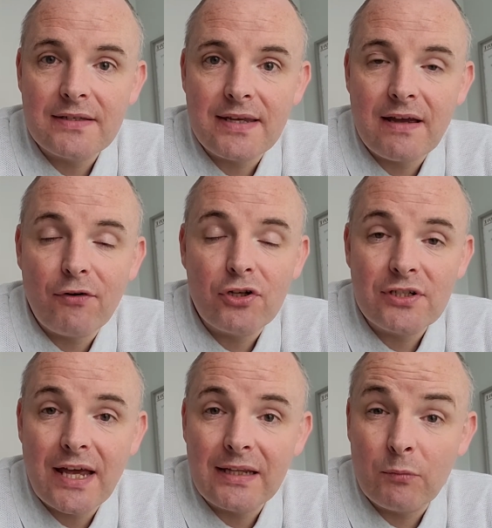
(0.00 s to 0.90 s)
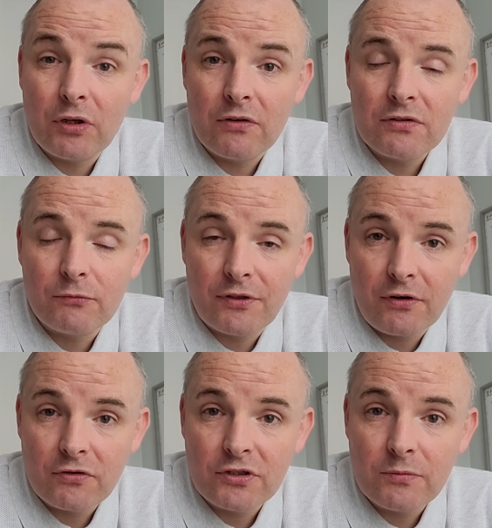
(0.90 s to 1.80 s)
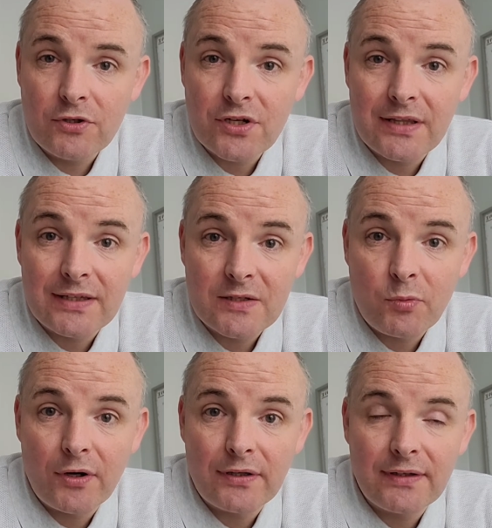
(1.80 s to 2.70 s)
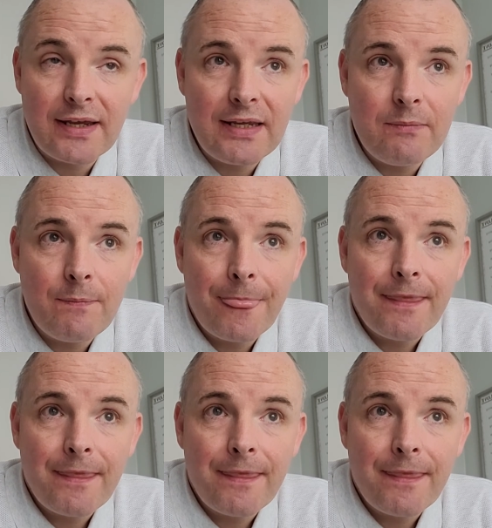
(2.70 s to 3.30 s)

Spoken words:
they have outstanding with customers at this point in time,